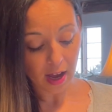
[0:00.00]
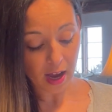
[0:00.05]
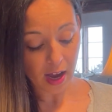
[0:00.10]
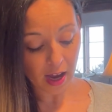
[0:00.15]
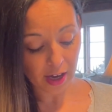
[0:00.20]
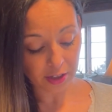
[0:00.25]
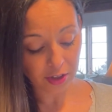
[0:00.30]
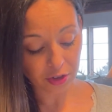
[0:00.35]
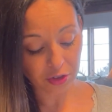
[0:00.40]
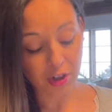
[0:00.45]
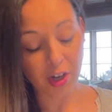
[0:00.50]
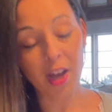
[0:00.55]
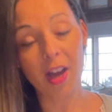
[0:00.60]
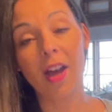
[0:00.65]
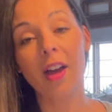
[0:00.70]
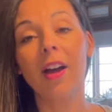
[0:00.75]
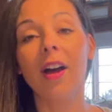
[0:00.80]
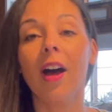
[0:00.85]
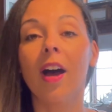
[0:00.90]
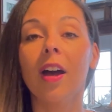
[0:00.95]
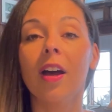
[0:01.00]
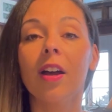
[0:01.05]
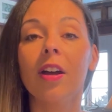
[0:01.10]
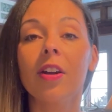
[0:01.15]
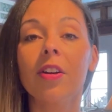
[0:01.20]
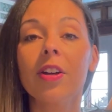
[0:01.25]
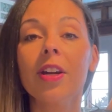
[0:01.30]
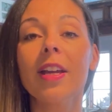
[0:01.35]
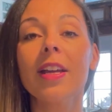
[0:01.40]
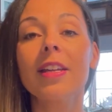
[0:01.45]
Austria,
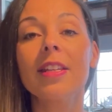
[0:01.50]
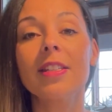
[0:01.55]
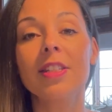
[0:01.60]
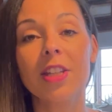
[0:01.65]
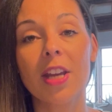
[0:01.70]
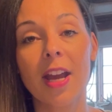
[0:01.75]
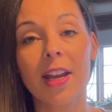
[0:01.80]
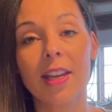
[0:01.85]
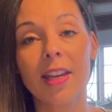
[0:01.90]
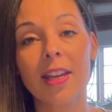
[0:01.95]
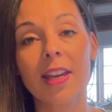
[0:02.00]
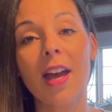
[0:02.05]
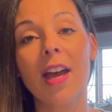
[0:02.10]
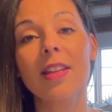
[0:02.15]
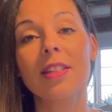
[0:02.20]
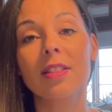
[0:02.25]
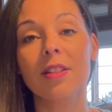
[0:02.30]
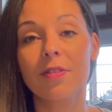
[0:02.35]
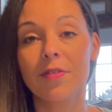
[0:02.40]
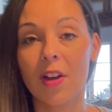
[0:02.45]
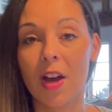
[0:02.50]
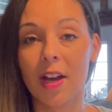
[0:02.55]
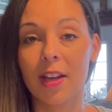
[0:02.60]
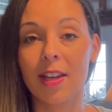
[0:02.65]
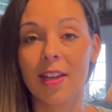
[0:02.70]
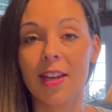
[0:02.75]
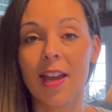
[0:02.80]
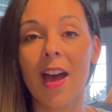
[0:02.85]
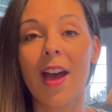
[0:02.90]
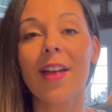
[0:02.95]
Hungary, Czechia,
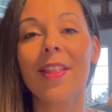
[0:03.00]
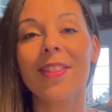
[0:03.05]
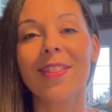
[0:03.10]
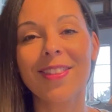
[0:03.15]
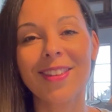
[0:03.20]
Slovakia.